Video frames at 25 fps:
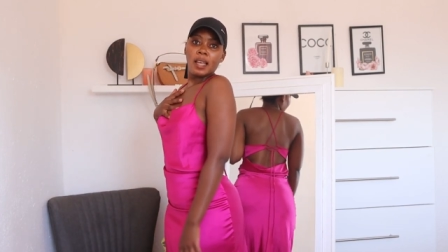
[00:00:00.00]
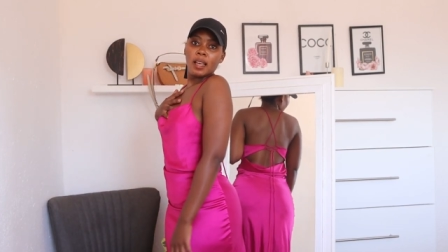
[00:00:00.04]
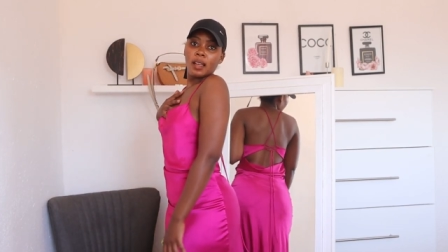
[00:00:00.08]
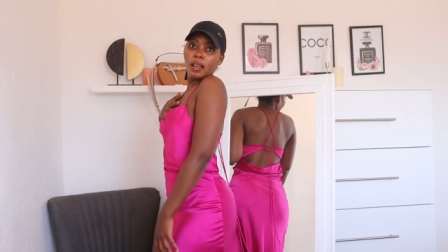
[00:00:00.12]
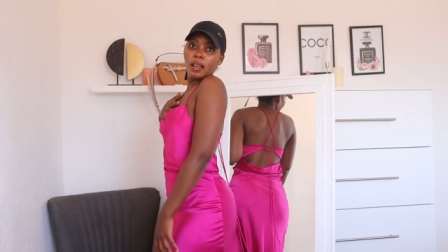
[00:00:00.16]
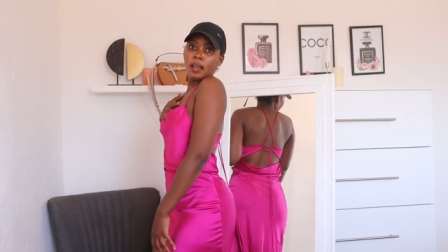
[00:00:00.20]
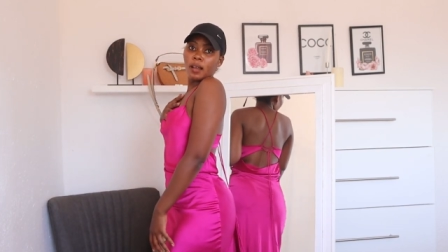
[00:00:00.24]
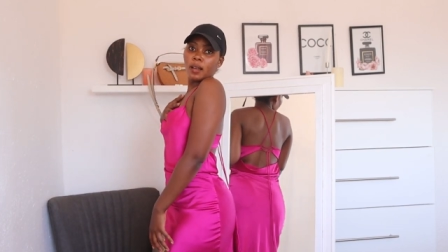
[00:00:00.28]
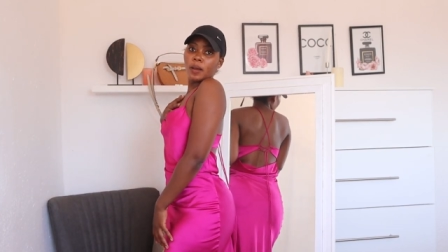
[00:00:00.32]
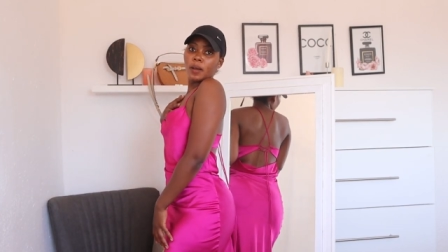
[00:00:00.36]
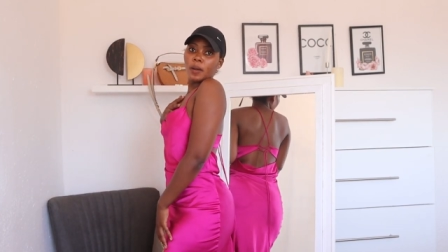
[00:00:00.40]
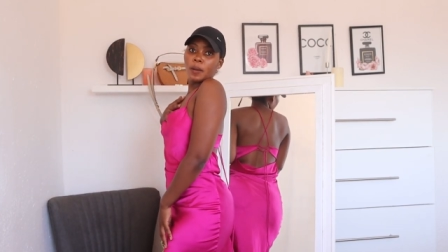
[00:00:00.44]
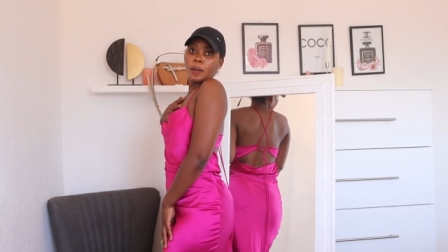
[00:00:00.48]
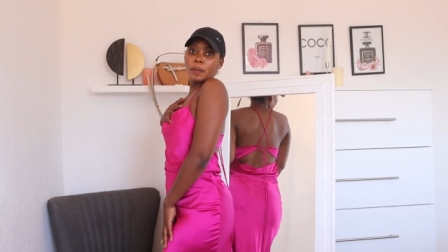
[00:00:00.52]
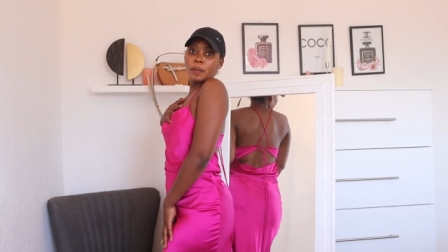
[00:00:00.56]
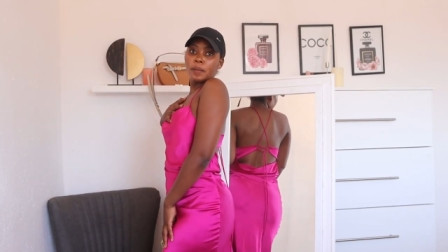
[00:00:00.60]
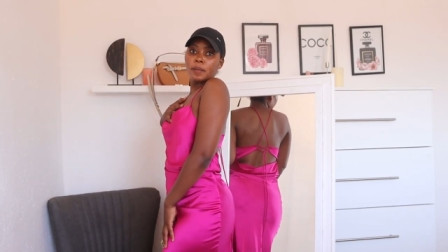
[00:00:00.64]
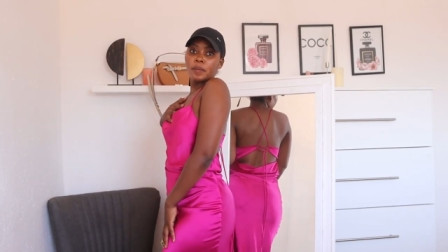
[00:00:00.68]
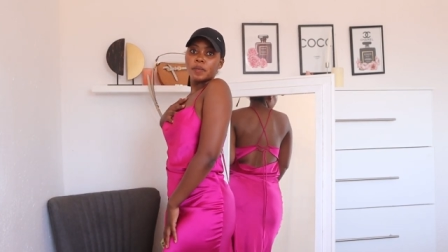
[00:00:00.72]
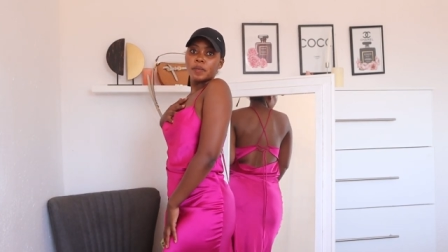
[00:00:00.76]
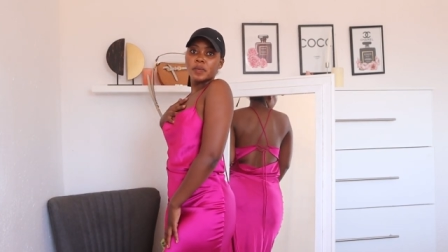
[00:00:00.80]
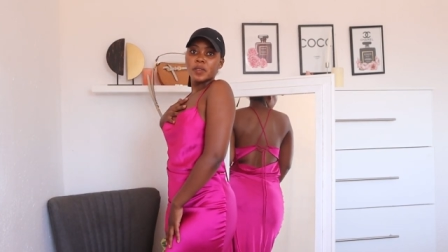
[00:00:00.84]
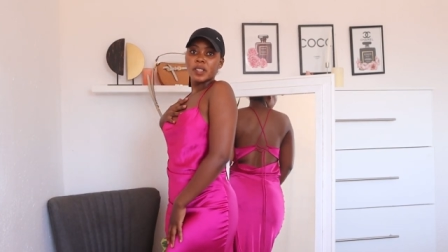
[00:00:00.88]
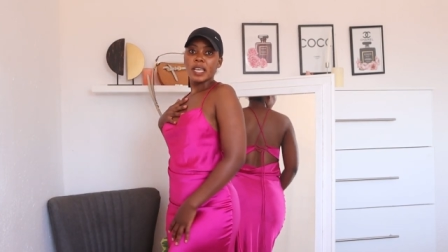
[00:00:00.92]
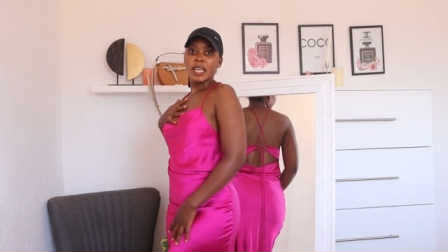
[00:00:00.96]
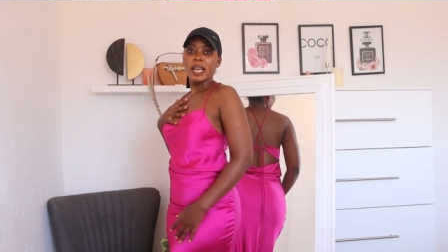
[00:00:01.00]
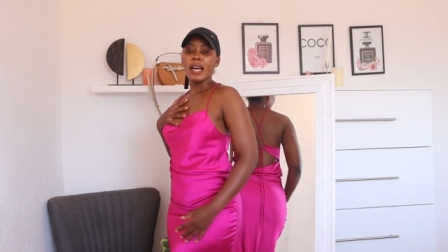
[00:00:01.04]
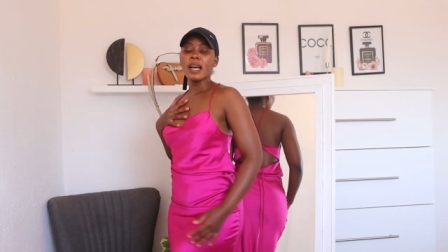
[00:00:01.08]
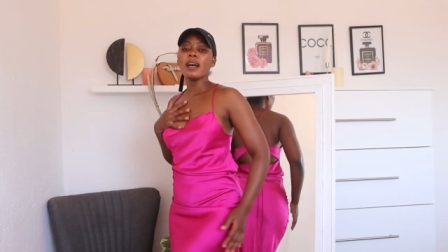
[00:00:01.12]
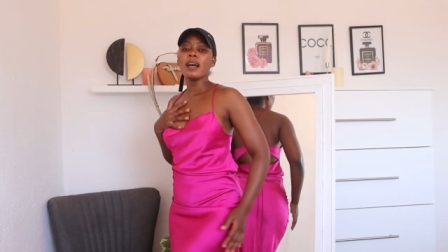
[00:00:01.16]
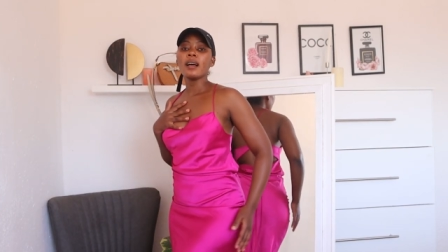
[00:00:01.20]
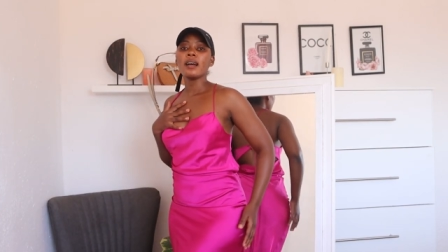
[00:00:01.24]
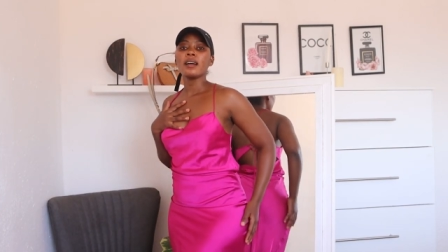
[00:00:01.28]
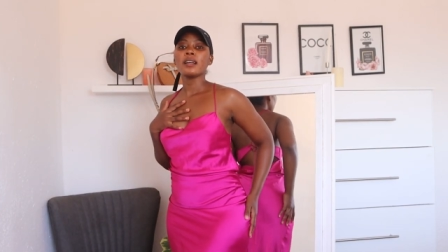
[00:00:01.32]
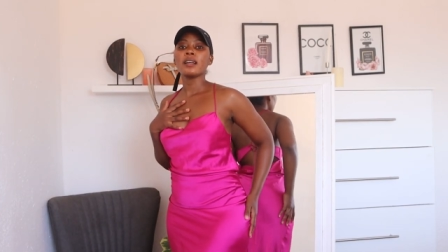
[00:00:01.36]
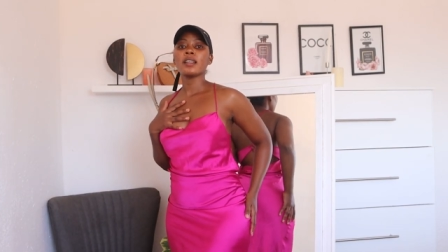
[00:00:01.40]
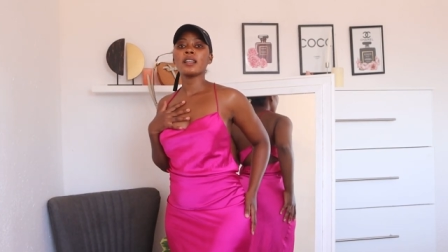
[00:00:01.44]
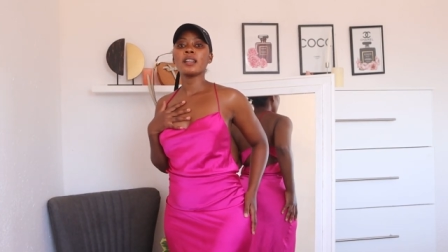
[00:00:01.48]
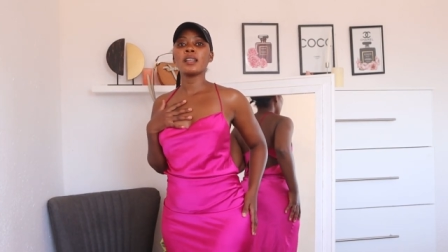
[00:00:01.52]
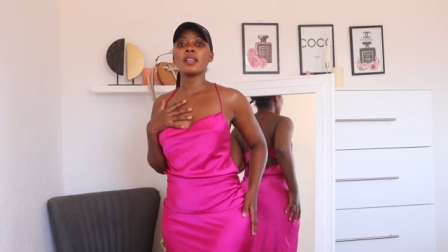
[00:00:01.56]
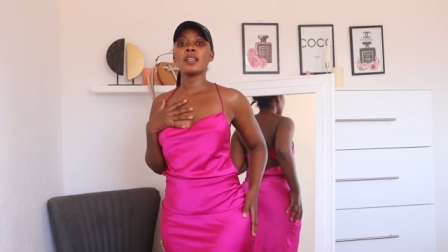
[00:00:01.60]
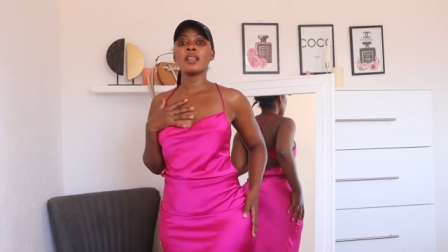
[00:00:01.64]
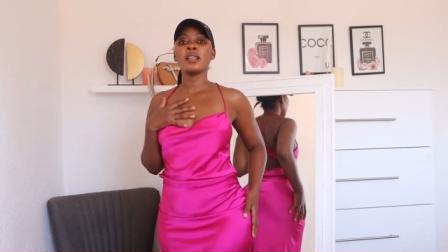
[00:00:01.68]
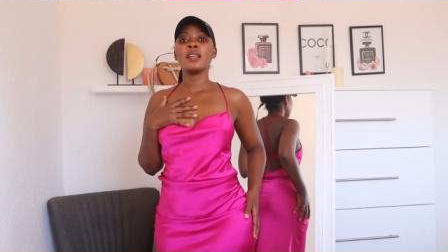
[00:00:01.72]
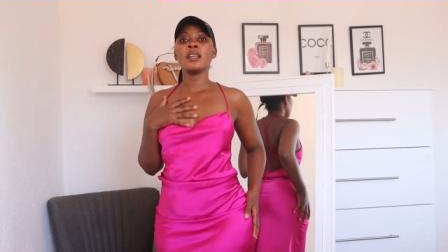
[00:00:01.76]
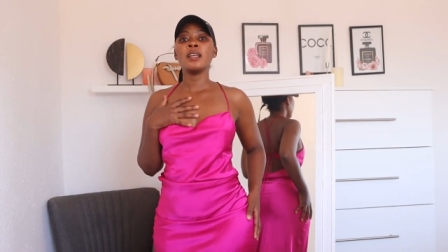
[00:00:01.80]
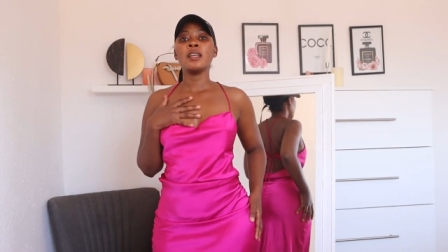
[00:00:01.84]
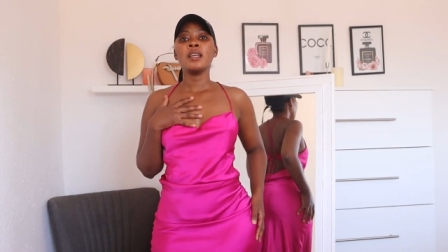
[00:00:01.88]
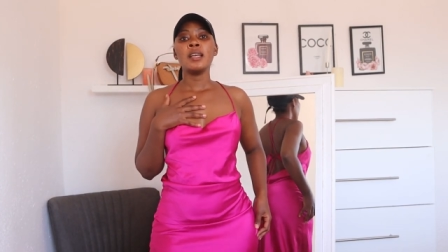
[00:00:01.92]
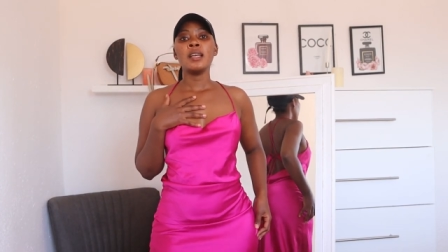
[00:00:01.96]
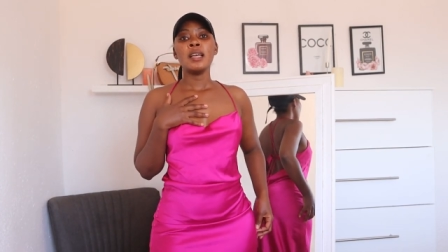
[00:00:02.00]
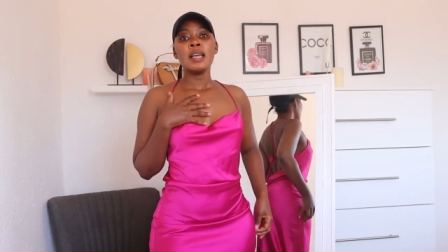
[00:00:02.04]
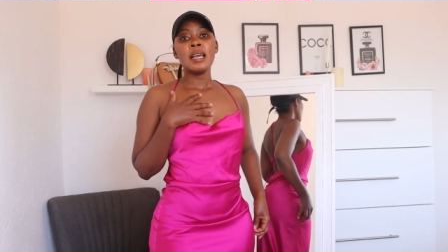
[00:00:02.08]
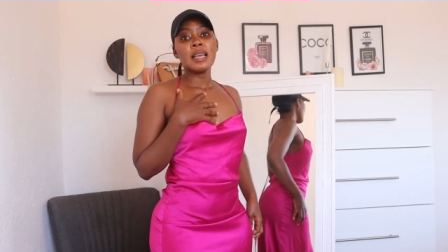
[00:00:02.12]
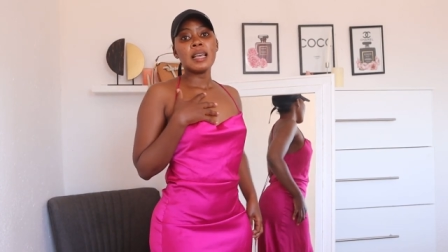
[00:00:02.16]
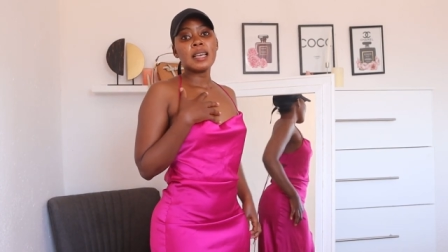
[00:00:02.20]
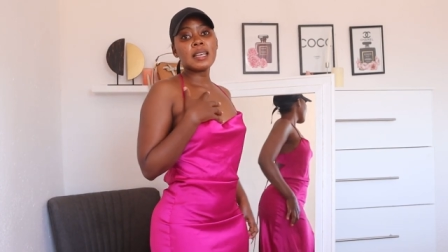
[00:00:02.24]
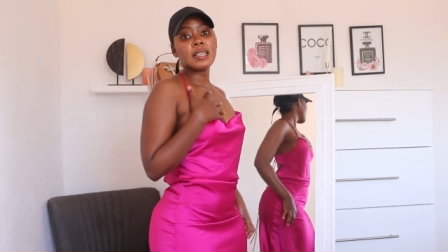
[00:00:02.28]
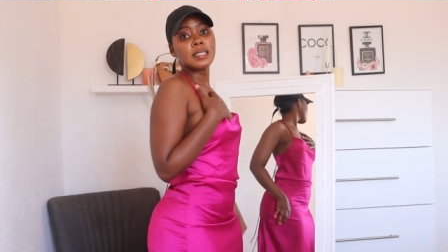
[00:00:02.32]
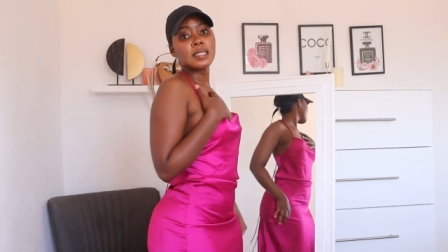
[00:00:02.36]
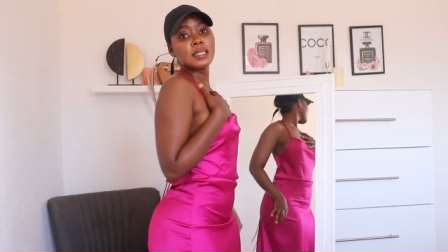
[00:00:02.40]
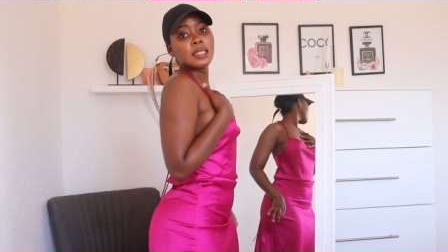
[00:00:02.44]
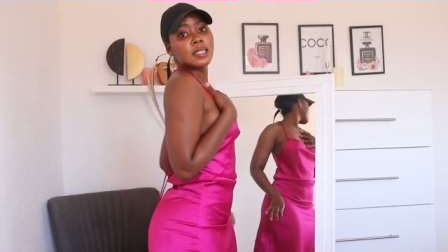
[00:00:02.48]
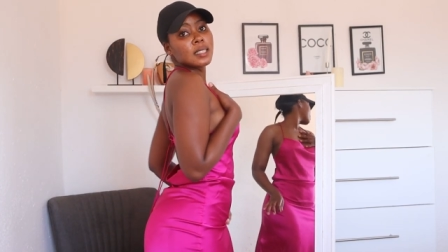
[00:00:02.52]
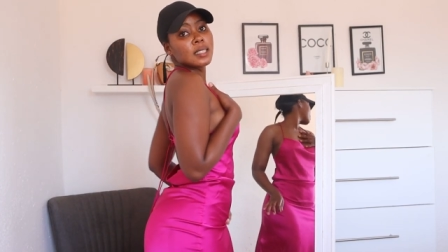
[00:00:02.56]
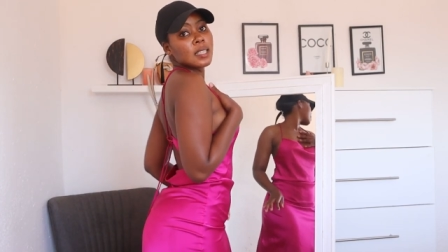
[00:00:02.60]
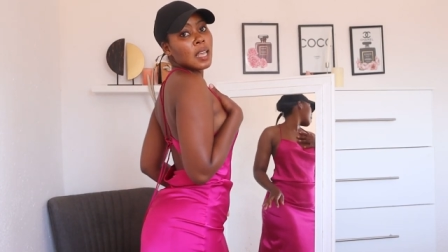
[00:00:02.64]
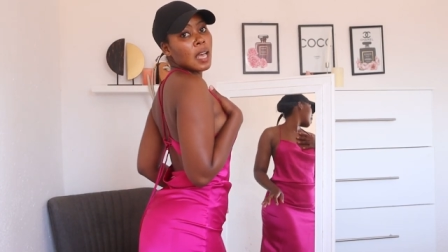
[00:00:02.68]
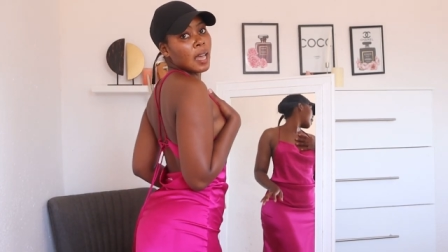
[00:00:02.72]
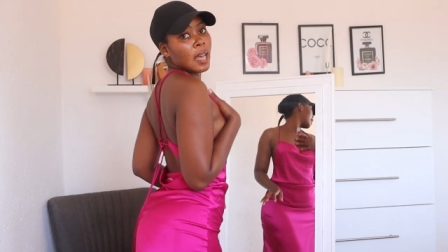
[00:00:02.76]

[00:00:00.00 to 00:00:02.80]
Yeah, it's